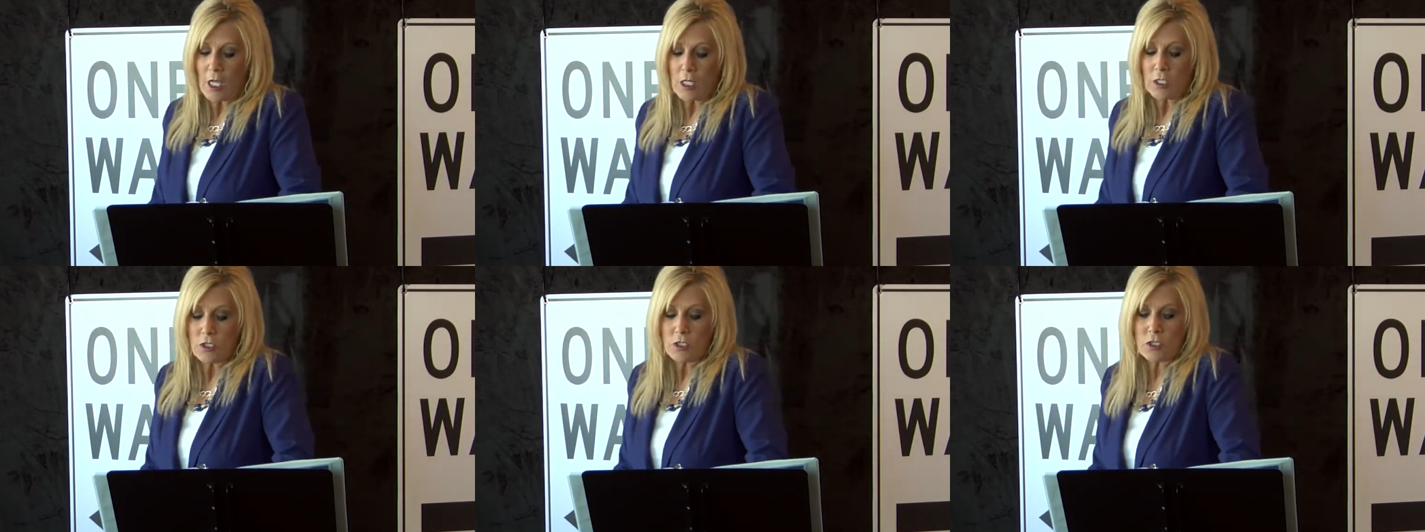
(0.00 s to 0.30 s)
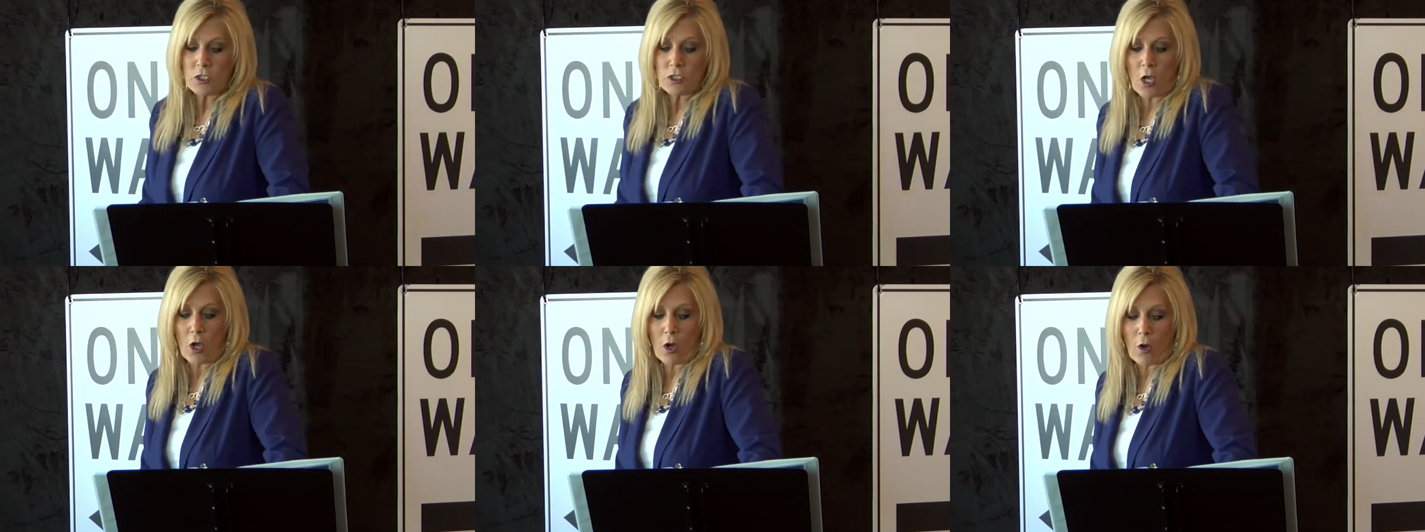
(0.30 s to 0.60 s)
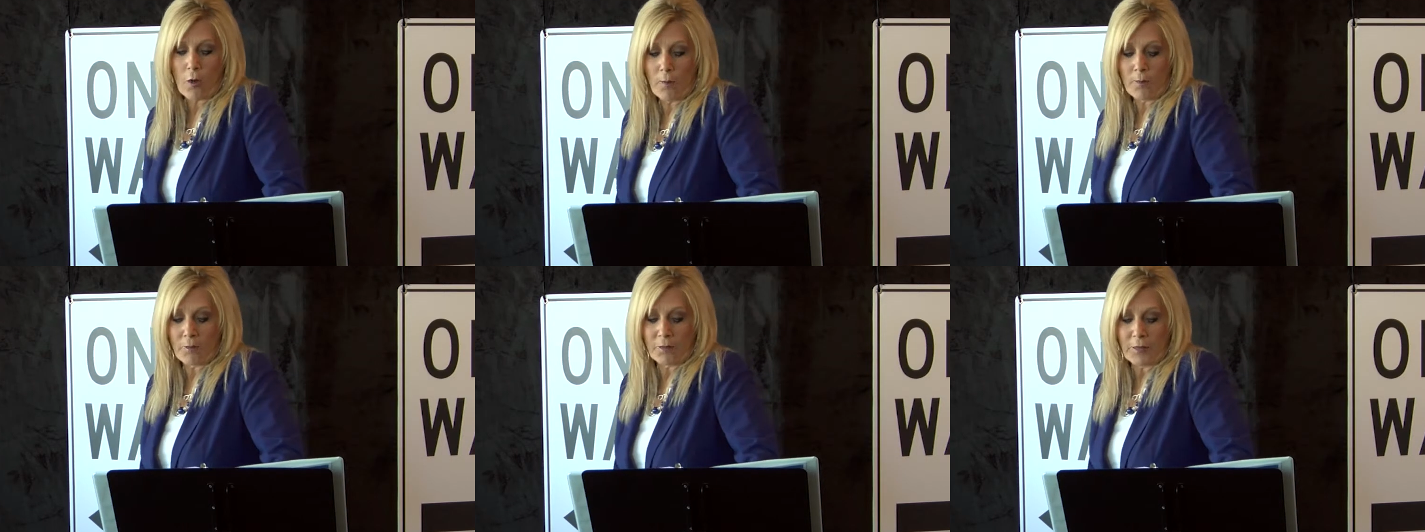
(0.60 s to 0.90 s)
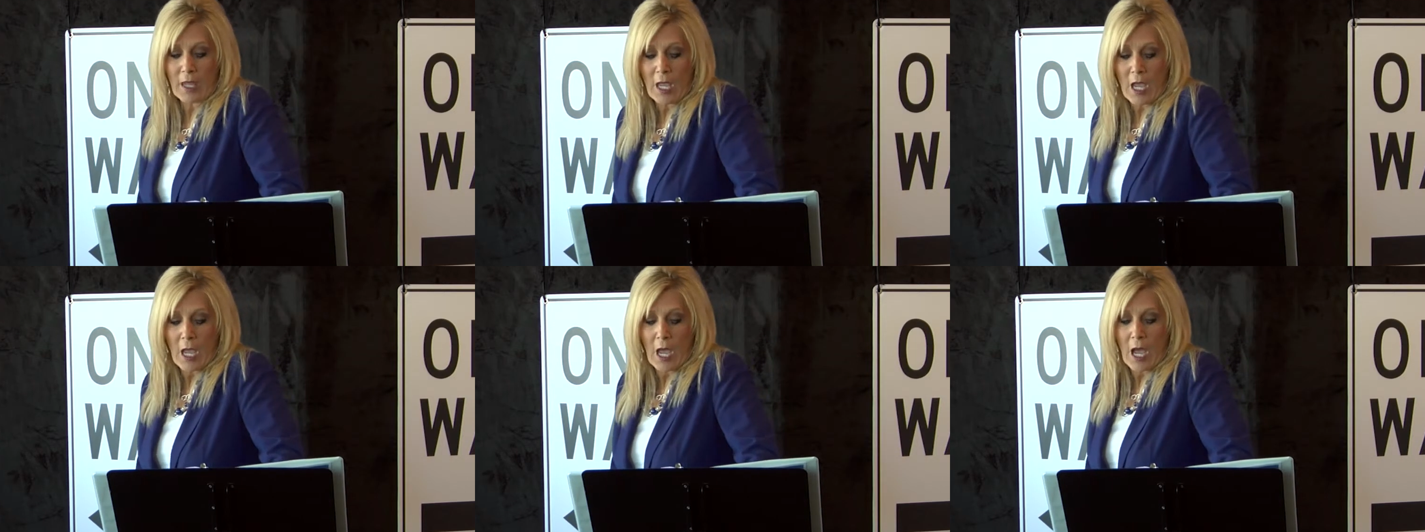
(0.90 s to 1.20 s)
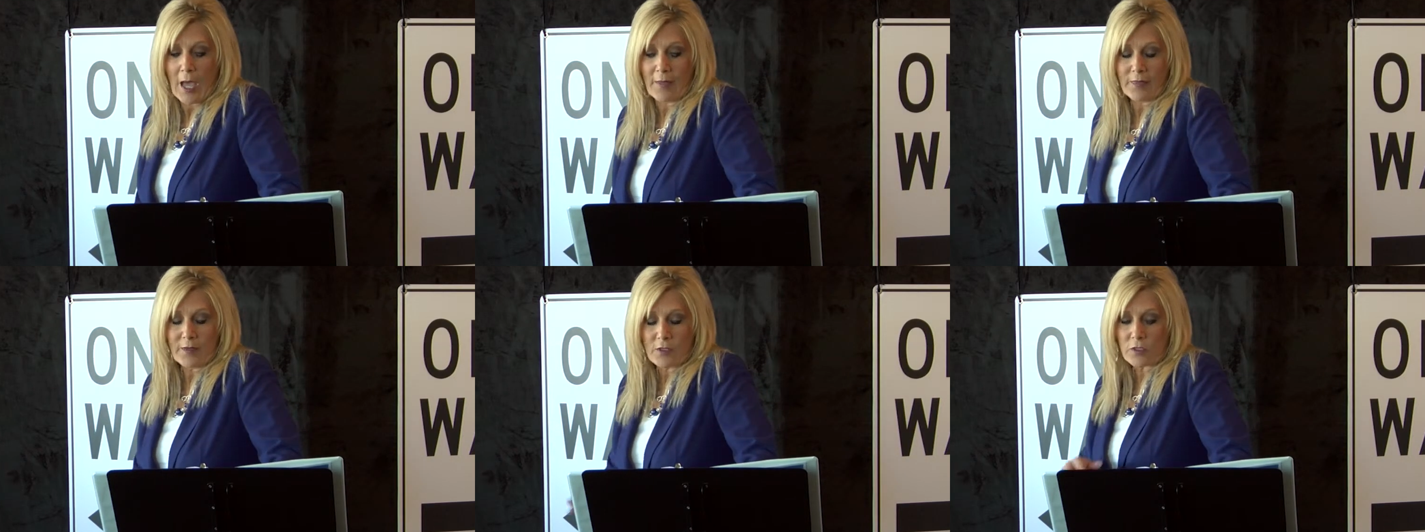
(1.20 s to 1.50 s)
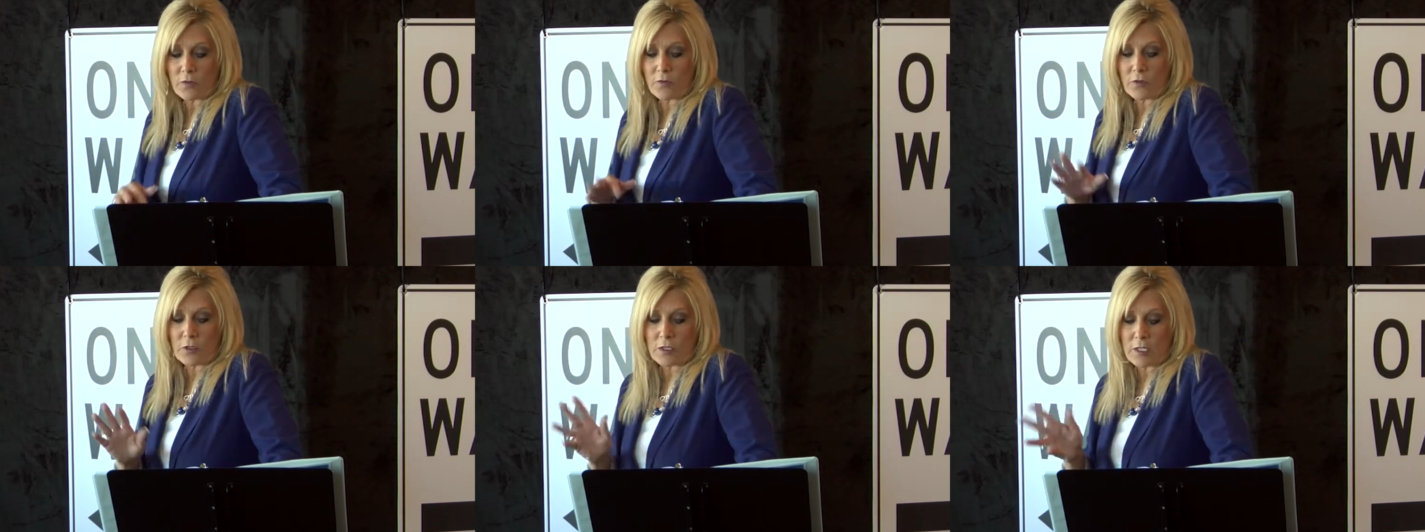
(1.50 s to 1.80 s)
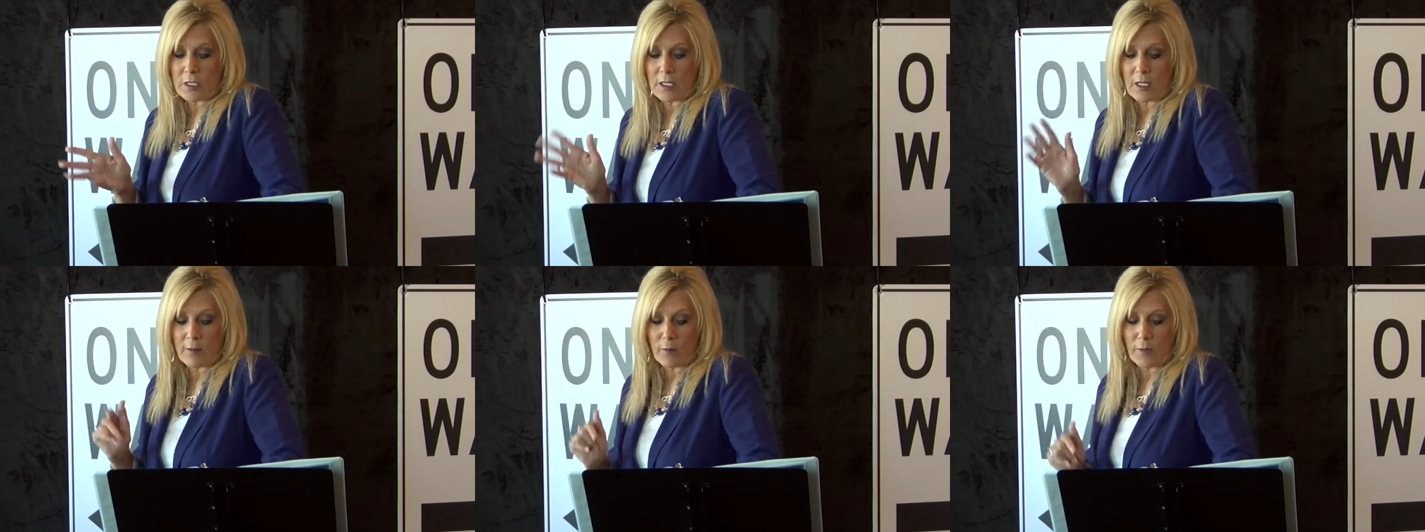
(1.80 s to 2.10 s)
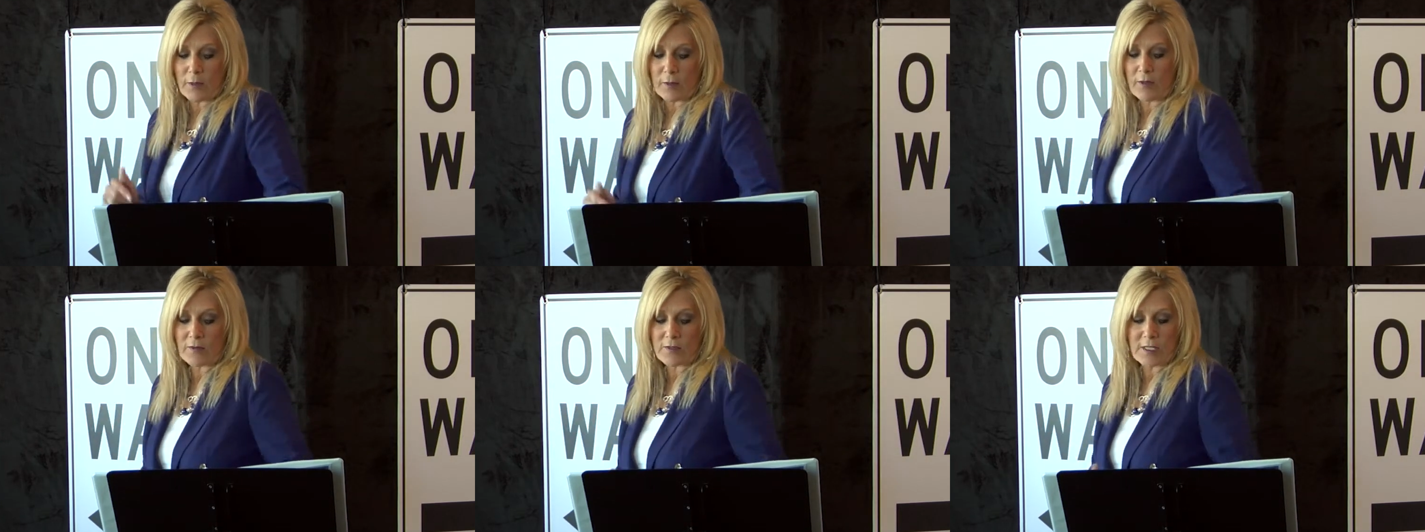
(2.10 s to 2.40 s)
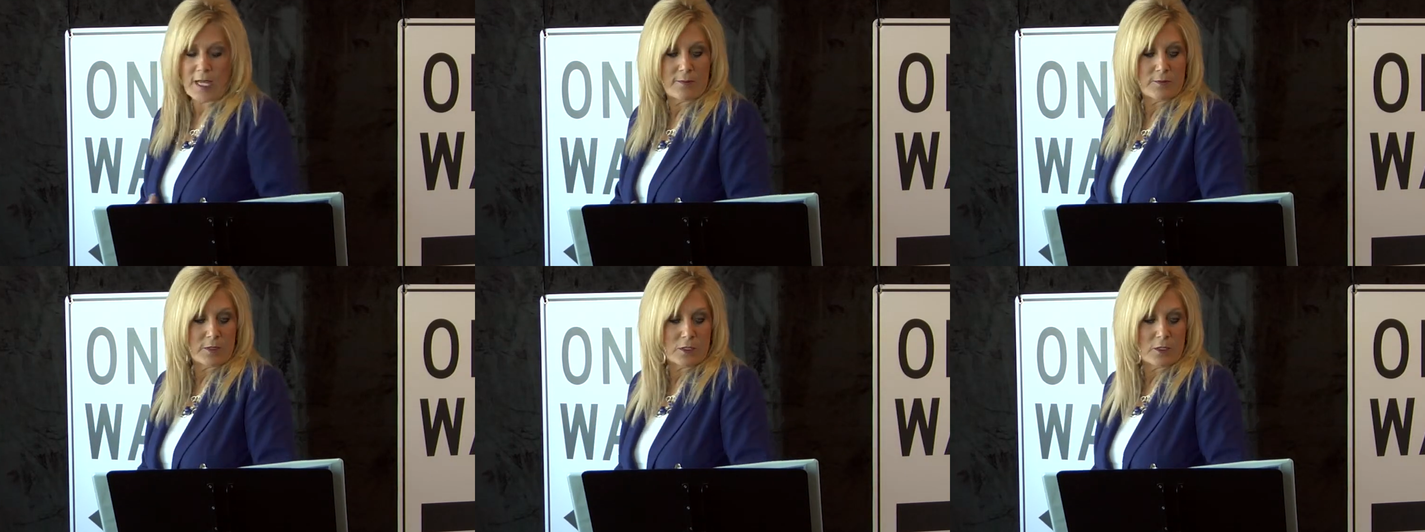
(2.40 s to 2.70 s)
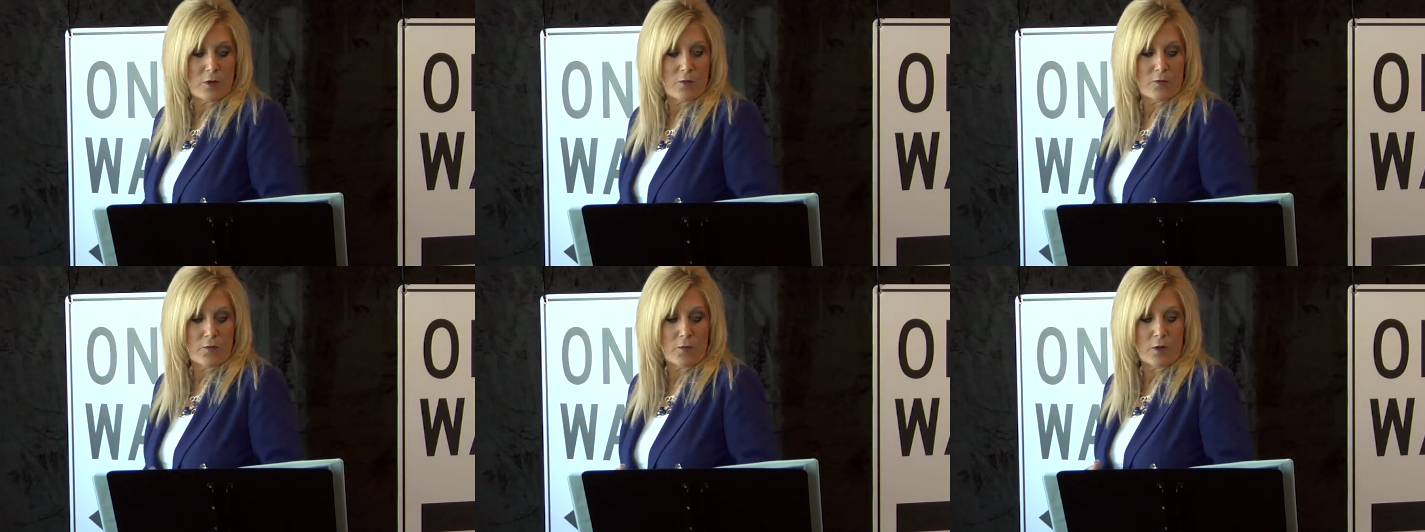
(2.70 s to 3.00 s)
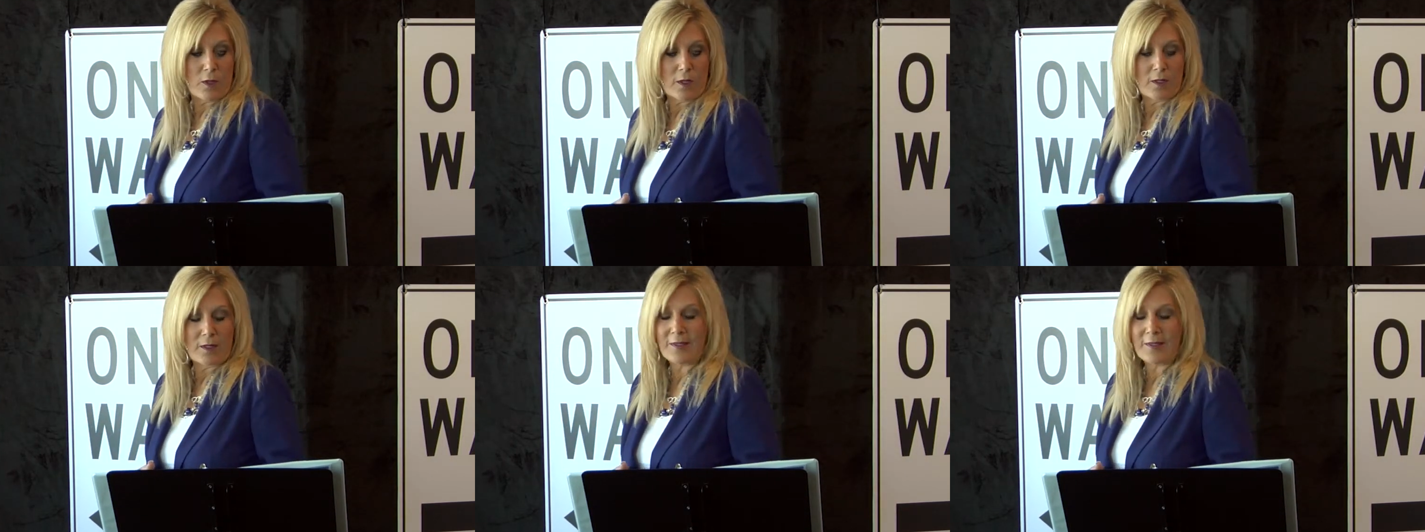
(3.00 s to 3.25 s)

So there's a verse in there, but we don't have time to go for it.